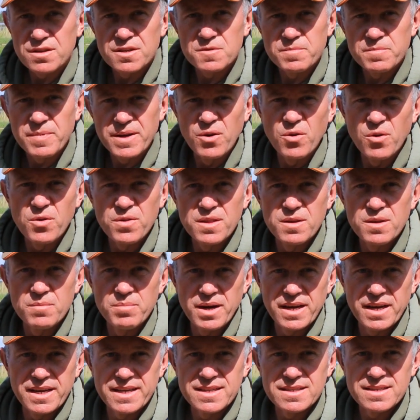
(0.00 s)
has been on the
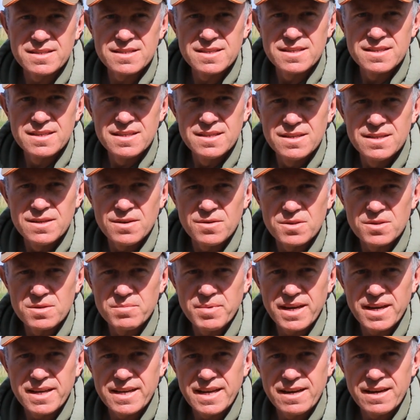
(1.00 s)
baited
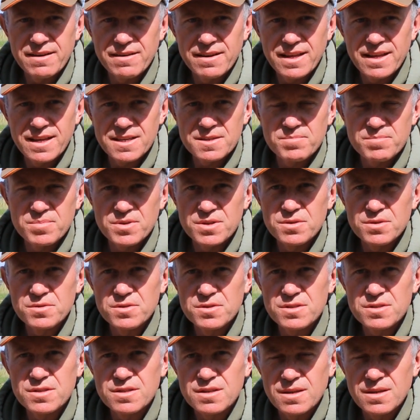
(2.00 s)
area, that's
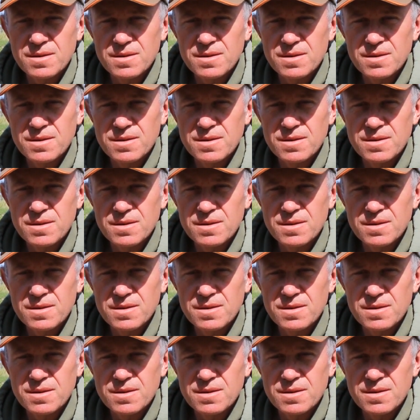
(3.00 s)
produced